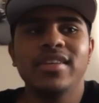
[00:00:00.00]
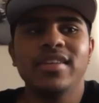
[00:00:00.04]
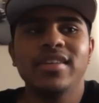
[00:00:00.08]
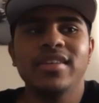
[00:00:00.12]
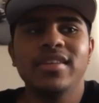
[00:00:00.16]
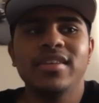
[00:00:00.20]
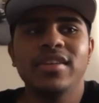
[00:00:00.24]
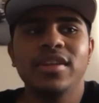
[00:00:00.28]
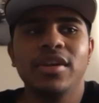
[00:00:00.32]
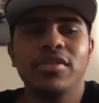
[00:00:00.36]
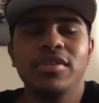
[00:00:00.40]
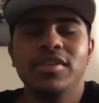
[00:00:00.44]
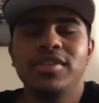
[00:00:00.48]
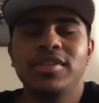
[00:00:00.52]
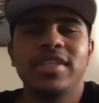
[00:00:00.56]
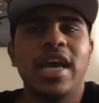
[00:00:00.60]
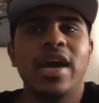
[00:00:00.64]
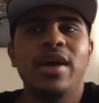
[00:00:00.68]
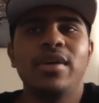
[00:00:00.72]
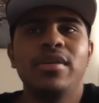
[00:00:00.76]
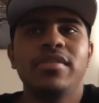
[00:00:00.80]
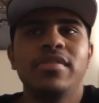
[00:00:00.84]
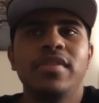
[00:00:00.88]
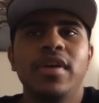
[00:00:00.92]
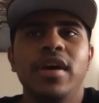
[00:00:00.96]
the
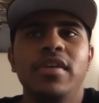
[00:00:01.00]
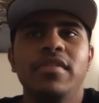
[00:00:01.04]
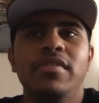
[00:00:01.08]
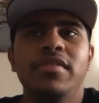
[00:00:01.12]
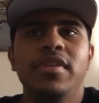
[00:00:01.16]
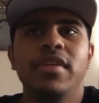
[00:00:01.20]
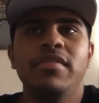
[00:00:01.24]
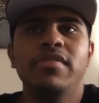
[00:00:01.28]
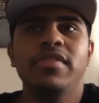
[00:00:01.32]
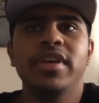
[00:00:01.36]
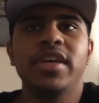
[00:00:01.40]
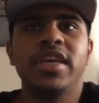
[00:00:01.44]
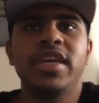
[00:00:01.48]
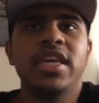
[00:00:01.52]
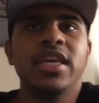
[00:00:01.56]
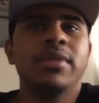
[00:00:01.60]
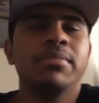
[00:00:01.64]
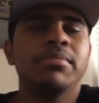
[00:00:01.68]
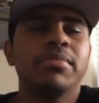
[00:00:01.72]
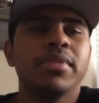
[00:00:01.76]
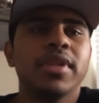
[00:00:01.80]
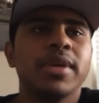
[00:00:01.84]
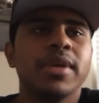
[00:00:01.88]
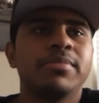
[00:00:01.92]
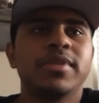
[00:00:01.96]
sound of the key
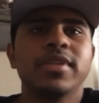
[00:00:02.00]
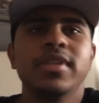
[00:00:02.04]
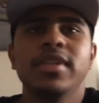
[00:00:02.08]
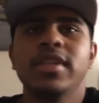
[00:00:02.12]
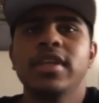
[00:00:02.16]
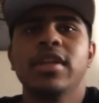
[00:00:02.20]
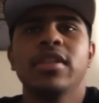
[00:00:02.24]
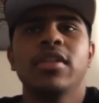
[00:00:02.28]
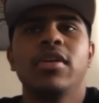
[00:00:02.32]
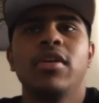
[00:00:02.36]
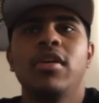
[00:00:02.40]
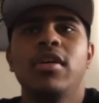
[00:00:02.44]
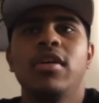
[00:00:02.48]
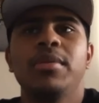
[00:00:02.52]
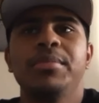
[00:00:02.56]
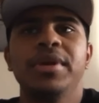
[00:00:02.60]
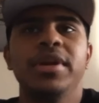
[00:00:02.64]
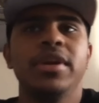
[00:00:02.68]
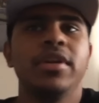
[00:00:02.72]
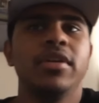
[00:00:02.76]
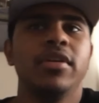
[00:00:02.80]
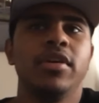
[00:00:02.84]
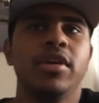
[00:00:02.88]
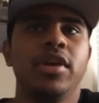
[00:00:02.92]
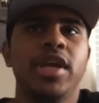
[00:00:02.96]
blips and the alarm
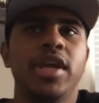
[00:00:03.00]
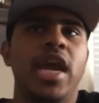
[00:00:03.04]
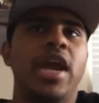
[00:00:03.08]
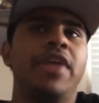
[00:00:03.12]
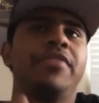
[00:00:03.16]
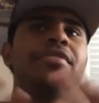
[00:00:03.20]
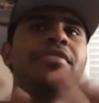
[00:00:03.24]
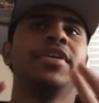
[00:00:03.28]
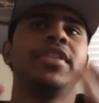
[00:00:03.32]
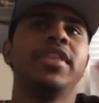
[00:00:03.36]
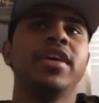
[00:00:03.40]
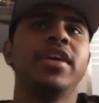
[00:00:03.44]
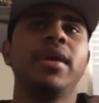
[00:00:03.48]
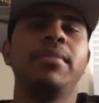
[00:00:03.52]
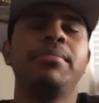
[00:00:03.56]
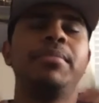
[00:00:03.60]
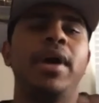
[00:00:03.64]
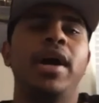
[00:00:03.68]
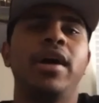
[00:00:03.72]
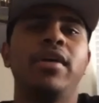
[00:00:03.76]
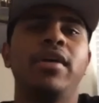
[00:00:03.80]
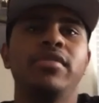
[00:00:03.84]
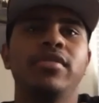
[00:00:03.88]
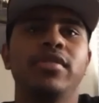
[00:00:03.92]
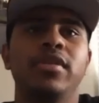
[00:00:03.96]
and everything
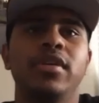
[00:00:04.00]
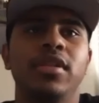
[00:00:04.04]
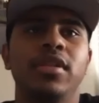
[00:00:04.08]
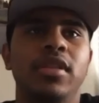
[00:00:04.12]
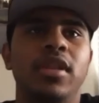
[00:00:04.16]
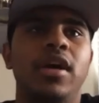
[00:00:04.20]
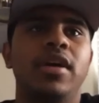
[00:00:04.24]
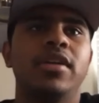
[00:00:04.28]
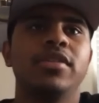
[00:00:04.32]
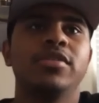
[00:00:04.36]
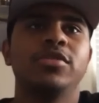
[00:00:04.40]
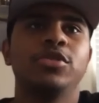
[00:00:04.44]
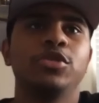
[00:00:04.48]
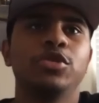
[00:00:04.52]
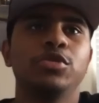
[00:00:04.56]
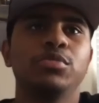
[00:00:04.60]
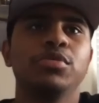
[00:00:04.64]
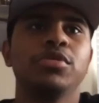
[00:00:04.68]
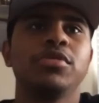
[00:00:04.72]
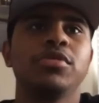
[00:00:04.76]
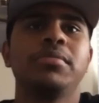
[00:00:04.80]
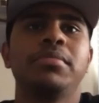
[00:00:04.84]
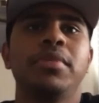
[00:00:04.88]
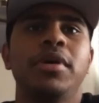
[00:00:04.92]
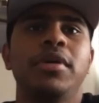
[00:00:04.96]
about a lot of
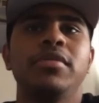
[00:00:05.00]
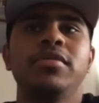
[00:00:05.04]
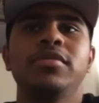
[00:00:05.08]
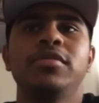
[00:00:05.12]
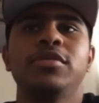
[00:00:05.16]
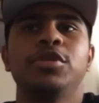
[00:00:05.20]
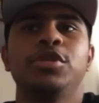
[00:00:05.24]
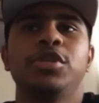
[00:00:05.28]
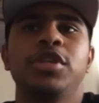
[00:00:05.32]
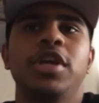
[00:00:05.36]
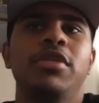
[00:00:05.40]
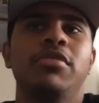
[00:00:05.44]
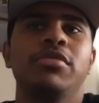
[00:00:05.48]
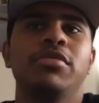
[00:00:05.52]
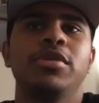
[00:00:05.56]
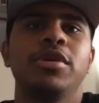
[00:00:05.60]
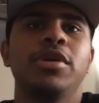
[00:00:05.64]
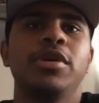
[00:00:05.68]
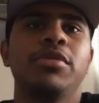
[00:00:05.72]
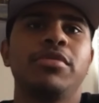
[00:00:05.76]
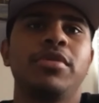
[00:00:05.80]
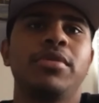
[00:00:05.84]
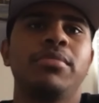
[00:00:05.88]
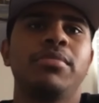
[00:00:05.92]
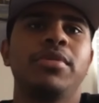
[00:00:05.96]
Subaru components are shared with
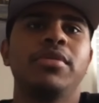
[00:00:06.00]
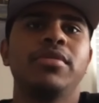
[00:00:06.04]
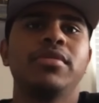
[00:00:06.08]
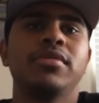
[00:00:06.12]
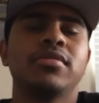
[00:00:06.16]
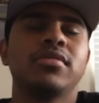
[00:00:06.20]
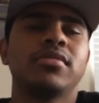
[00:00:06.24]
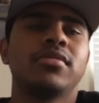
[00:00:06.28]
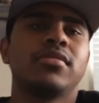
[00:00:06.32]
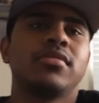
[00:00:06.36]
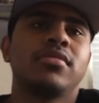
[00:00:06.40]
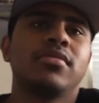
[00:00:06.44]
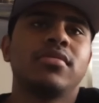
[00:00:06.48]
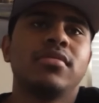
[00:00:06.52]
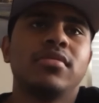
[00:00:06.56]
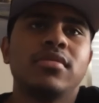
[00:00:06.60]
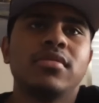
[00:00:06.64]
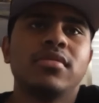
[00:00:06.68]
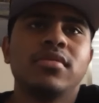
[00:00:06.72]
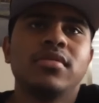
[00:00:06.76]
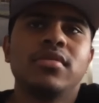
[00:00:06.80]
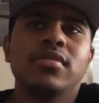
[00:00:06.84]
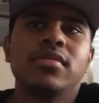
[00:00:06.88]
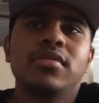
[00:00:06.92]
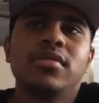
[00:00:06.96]
Toyota components.
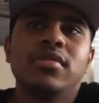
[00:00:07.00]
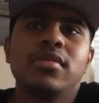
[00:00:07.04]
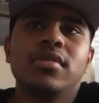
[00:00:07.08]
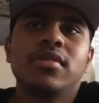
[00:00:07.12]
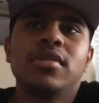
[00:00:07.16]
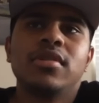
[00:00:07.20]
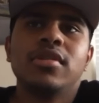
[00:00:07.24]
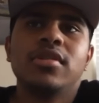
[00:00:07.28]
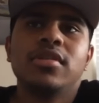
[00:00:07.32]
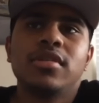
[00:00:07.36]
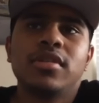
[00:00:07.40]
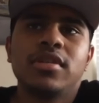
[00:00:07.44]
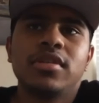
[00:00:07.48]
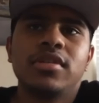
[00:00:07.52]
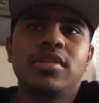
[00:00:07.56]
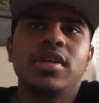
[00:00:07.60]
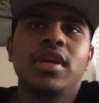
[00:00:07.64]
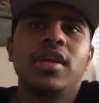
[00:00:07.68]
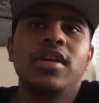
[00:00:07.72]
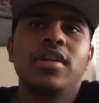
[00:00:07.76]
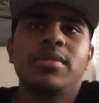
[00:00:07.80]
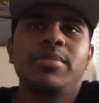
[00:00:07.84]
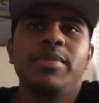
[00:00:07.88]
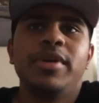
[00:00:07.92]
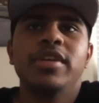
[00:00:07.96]
It just
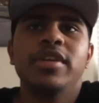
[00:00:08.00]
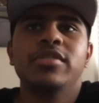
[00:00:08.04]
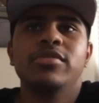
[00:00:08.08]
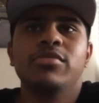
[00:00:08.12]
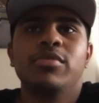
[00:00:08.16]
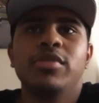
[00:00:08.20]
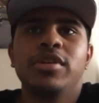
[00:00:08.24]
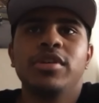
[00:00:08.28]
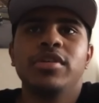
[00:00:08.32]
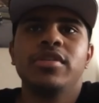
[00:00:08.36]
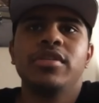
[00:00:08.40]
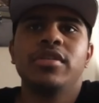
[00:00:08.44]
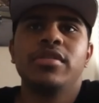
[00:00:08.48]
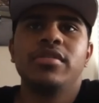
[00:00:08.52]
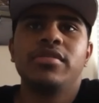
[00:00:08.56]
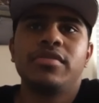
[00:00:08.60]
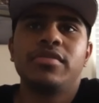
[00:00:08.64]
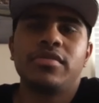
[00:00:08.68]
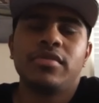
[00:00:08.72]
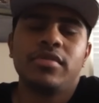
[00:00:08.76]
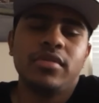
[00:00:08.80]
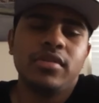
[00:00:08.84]
kind of depends on what you're going for.